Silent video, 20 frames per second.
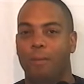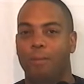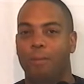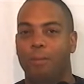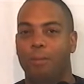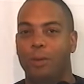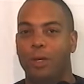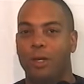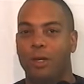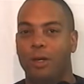
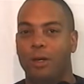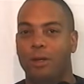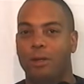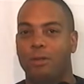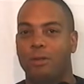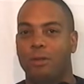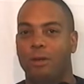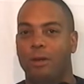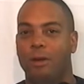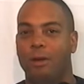
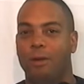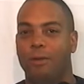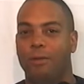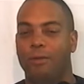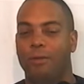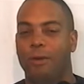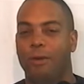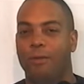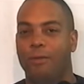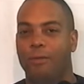because
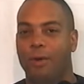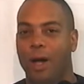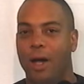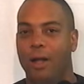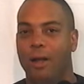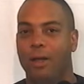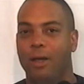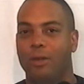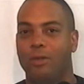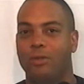of
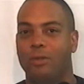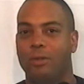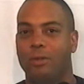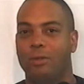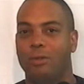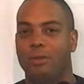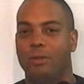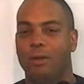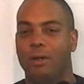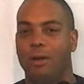
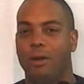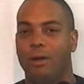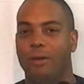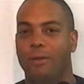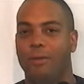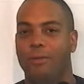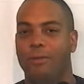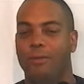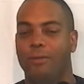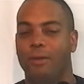violations
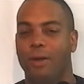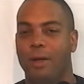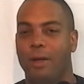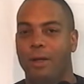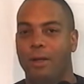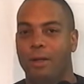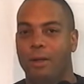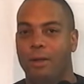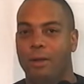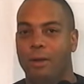of
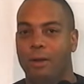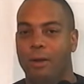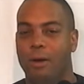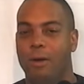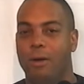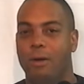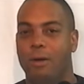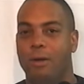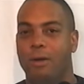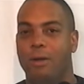
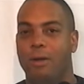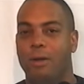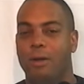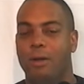law